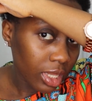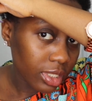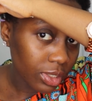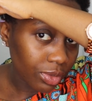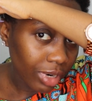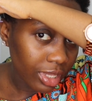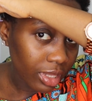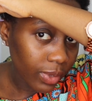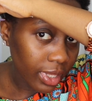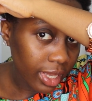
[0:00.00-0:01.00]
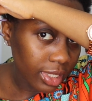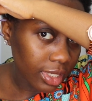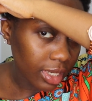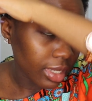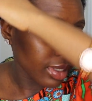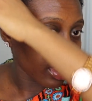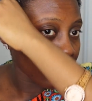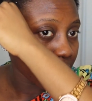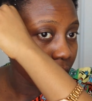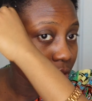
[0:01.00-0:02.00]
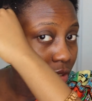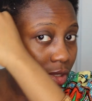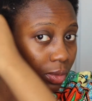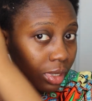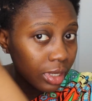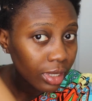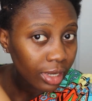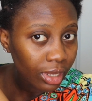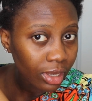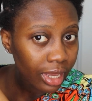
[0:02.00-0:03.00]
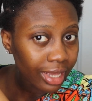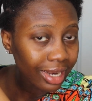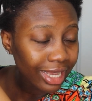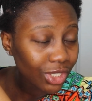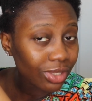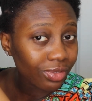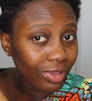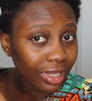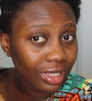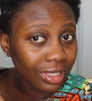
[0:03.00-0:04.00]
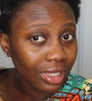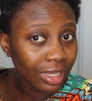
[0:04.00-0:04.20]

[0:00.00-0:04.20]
so right here where the ends are I'll just go ahead I can actually feel it